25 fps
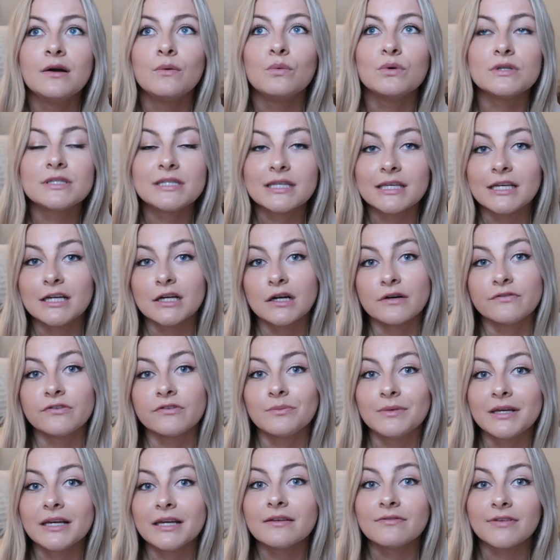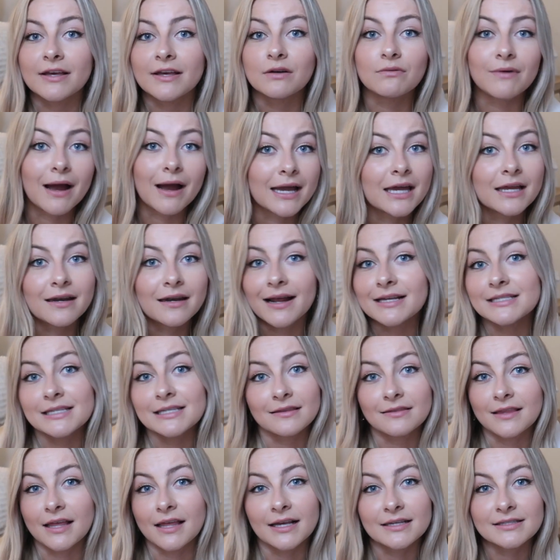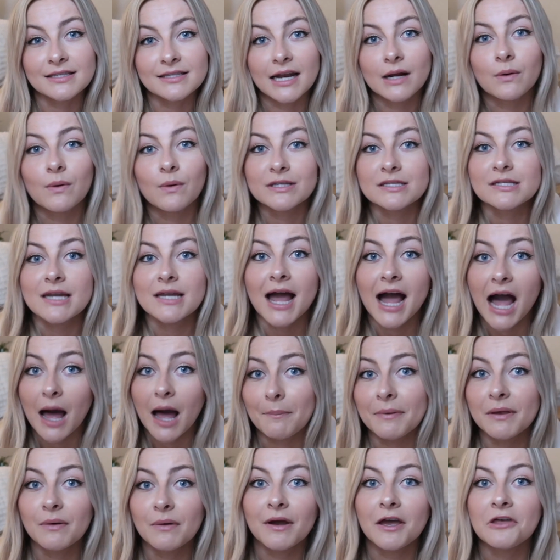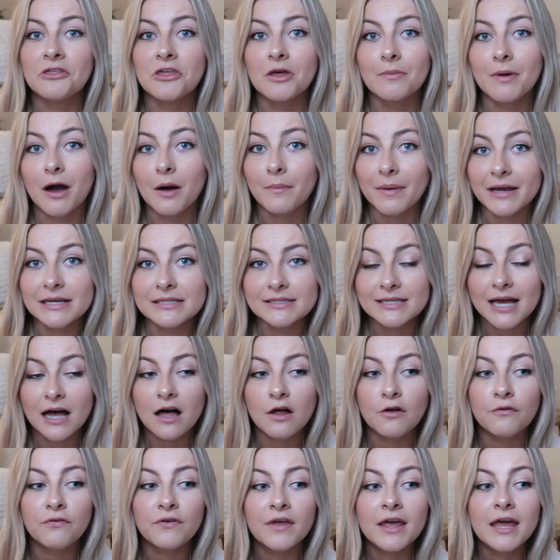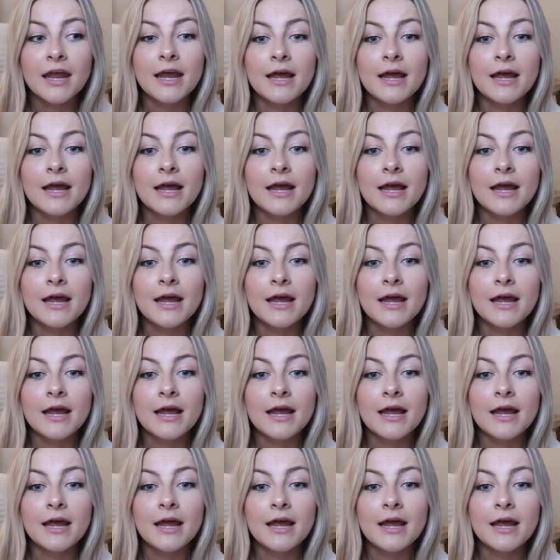was the year for me of like recognizing things that I wasn't happy with about myself